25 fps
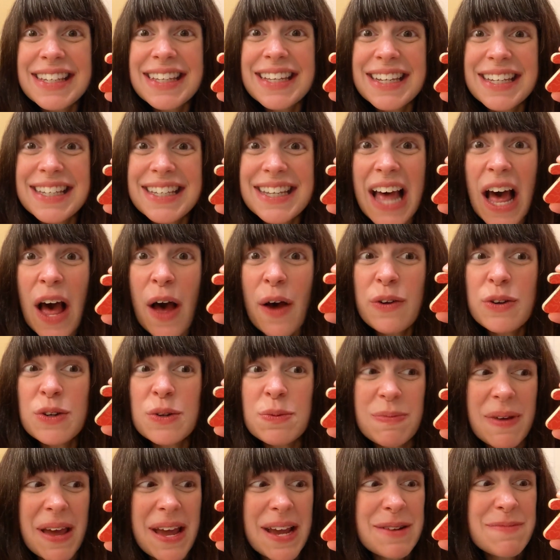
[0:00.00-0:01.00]
the
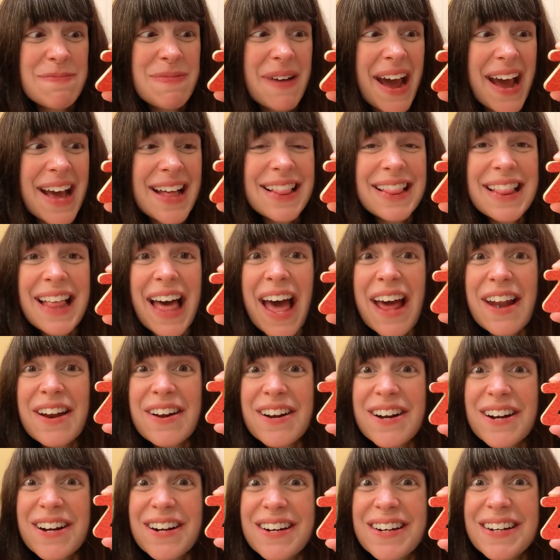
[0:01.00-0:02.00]
sound made by
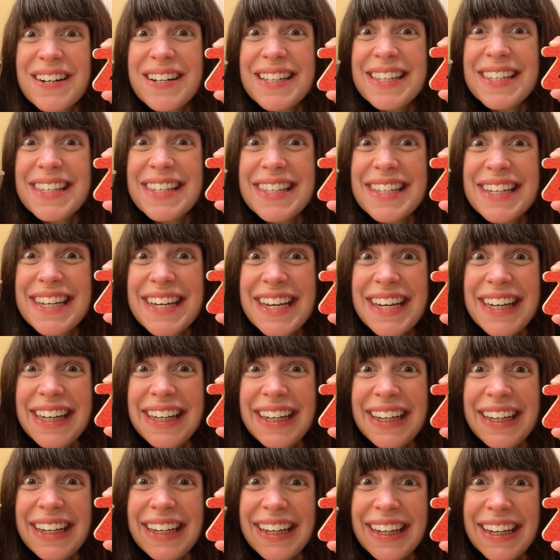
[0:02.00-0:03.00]
letter
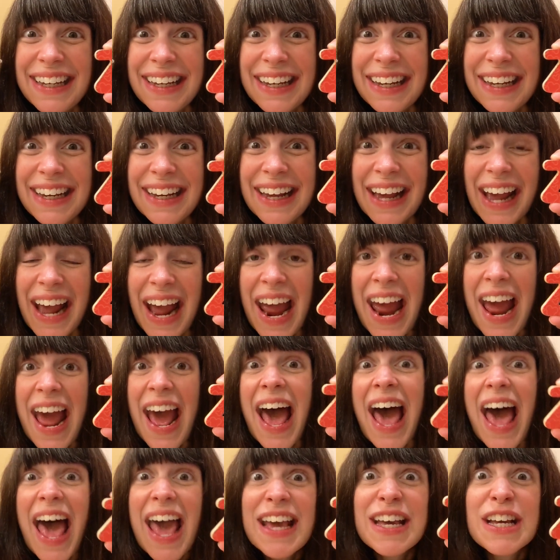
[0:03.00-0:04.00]
Z.
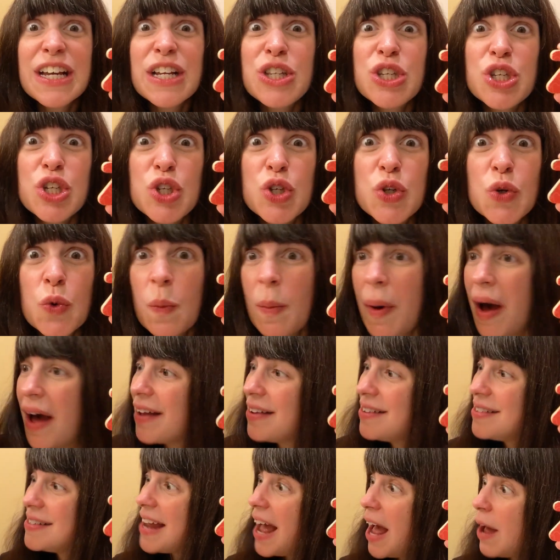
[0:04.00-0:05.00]
I can zoom
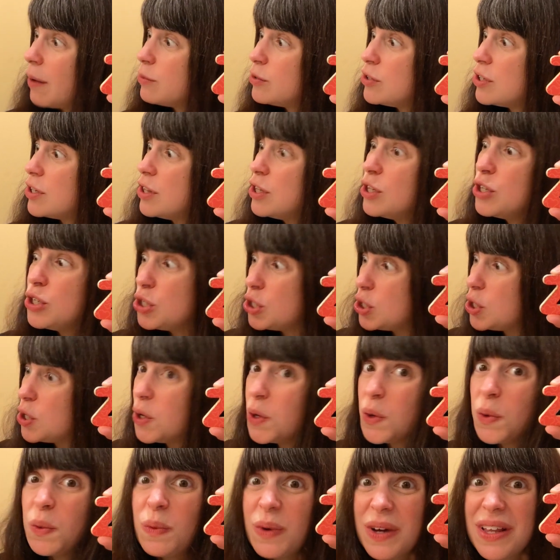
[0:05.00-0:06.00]
on down to the
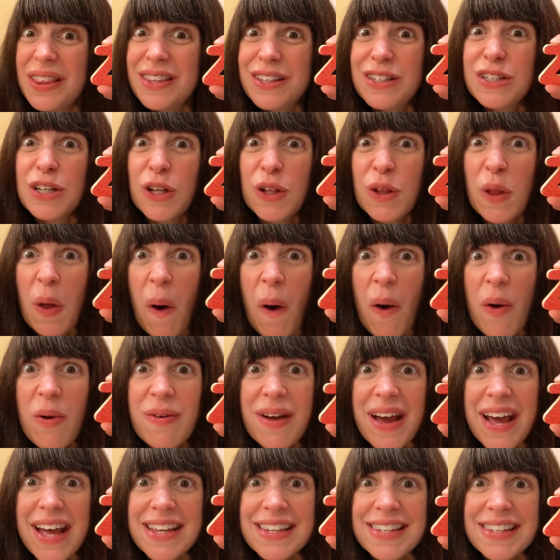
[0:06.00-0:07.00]
zoo with
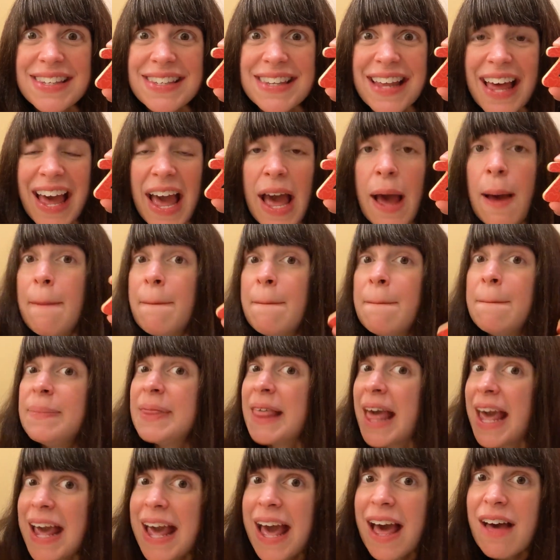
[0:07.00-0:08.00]
Dolores.
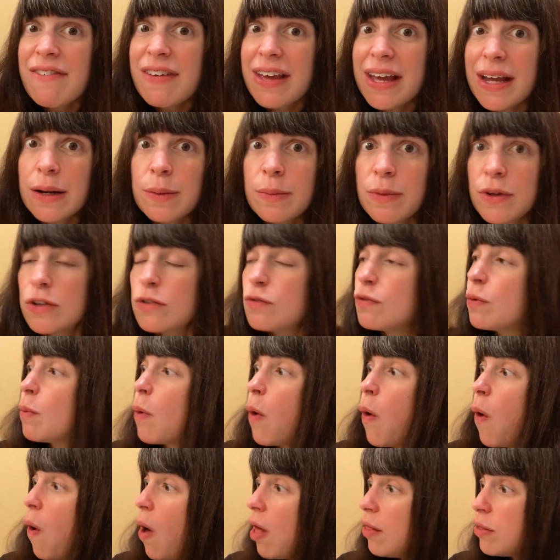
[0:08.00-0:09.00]
They have animals
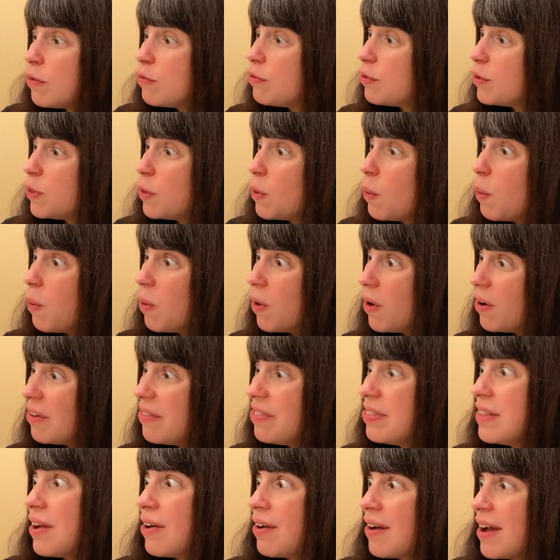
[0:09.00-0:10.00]
from all over the
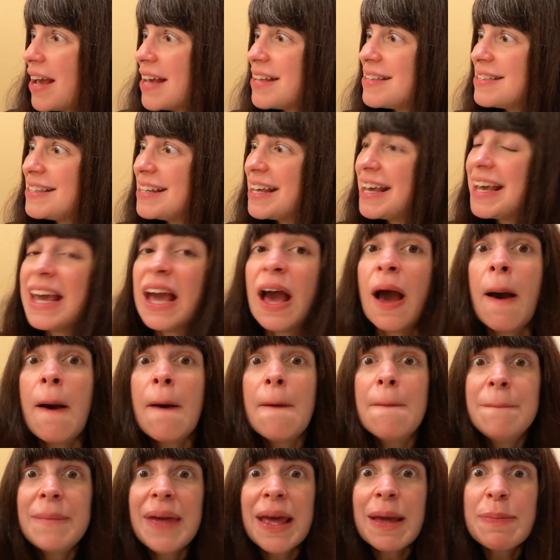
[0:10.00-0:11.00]
world, Crazy!
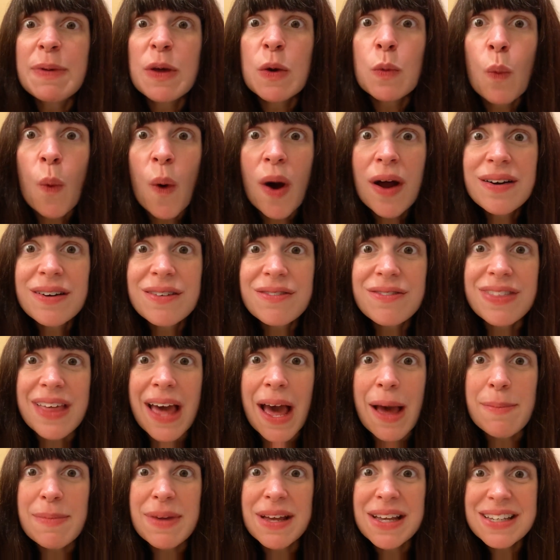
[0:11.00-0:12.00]
Maybe one of
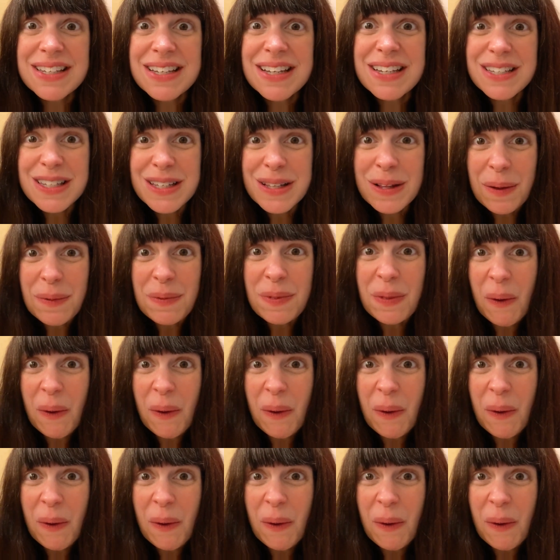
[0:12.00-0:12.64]
them is a slow